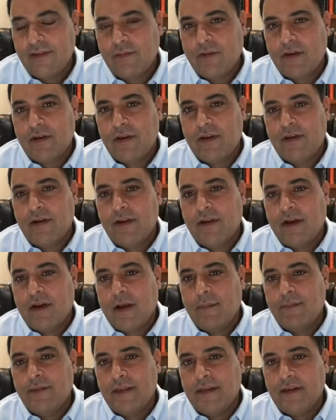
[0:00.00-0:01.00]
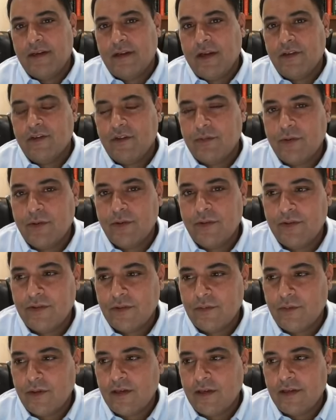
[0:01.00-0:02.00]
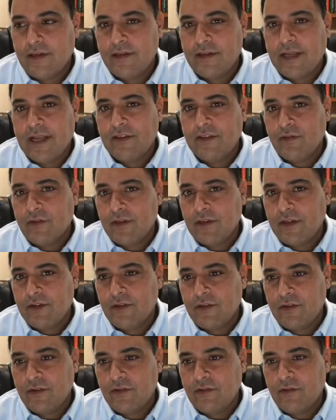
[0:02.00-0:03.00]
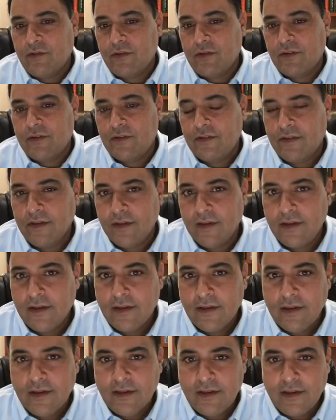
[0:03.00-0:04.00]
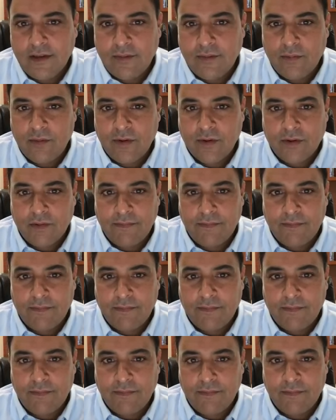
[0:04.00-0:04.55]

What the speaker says: One updated on Hashimoto's and one on gastrointestinal disorders. We